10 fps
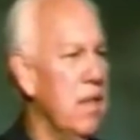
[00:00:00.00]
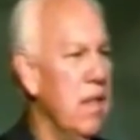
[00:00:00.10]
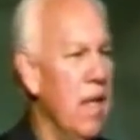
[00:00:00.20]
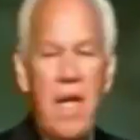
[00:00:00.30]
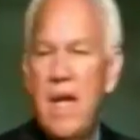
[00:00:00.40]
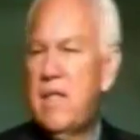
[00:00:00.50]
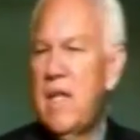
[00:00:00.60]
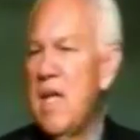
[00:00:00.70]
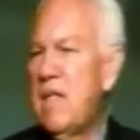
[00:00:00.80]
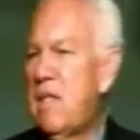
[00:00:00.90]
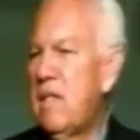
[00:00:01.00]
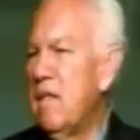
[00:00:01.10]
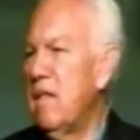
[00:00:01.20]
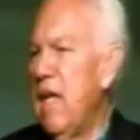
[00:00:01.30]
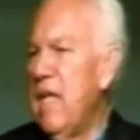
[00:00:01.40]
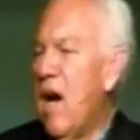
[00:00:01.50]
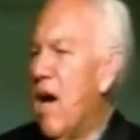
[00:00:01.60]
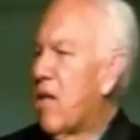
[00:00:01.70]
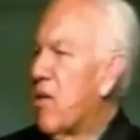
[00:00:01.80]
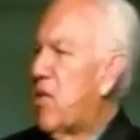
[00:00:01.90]
and then it says, in the
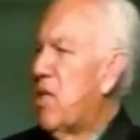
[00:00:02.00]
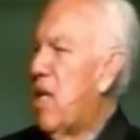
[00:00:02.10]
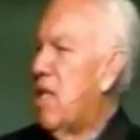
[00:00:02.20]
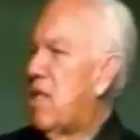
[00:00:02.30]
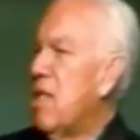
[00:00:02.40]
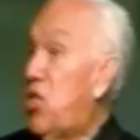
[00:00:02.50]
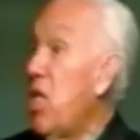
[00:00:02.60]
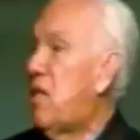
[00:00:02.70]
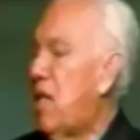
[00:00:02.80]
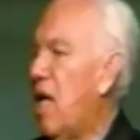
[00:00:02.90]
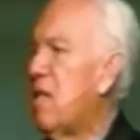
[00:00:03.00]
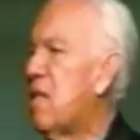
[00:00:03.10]
article, she says,